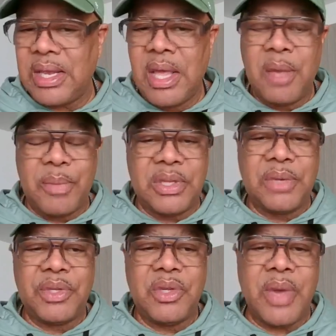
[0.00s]
but then when
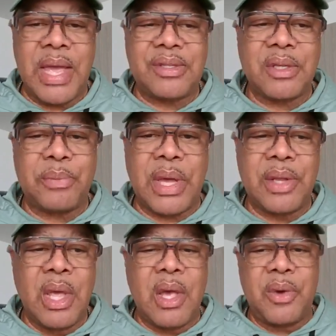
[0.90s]
you ask about,
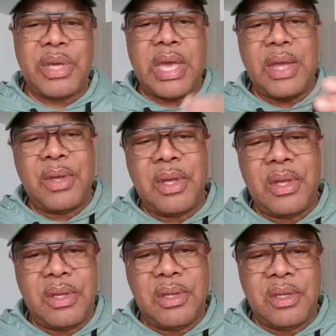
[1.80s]
okay,
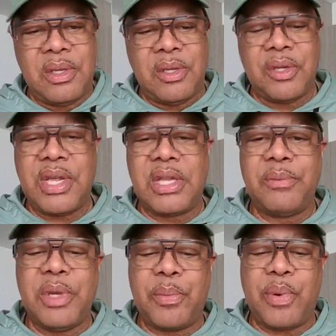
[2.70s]
you're telling me a
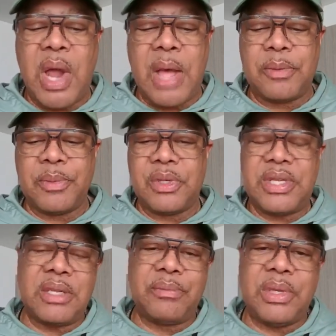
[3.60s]
problem, you're
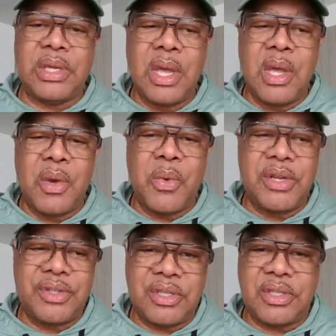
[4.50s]
telling me where's the
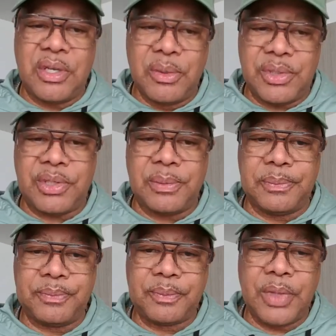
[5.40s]
solution?
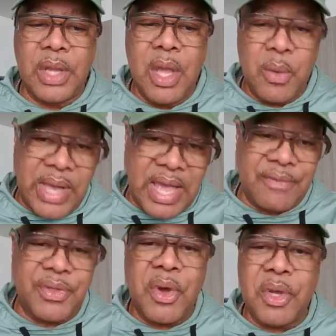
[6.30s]
Well, I haven't
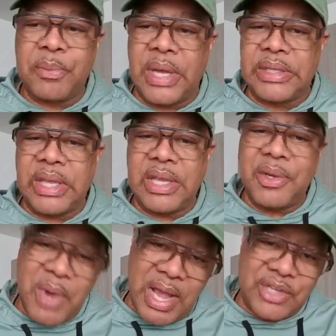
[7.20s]
thought about that.
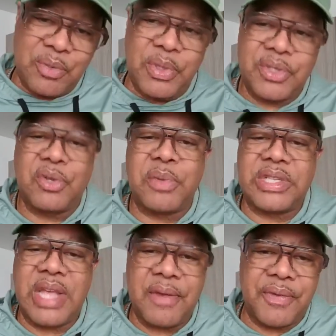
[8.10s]
Why did you put so much
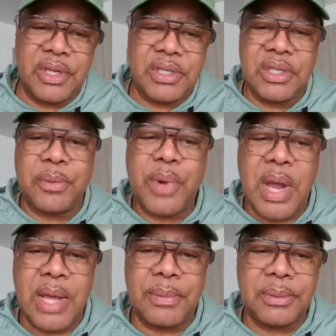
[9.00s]
effort into the
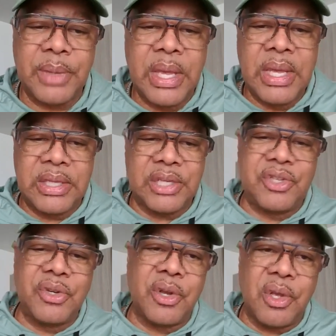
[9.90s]
problem that you
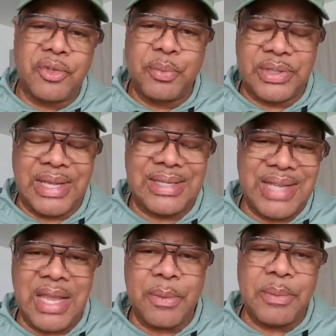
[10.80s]
didn't also put that same
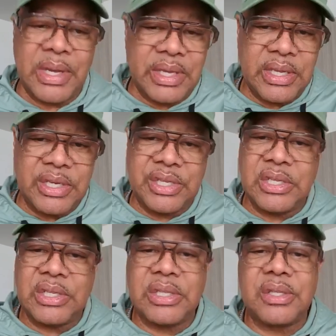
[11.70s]
amount of energy into
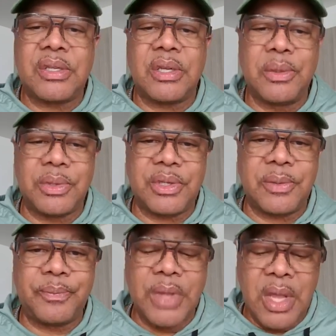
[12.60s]
the solution?
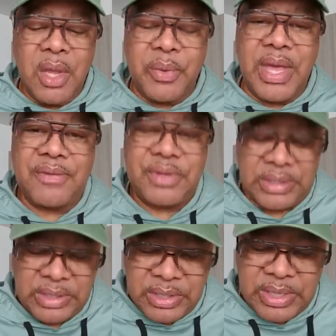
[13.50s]
We have to
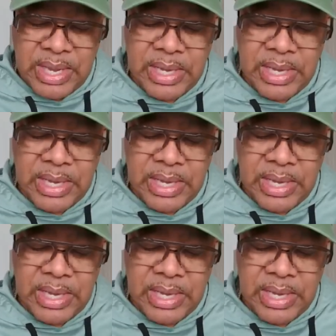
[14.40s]
look at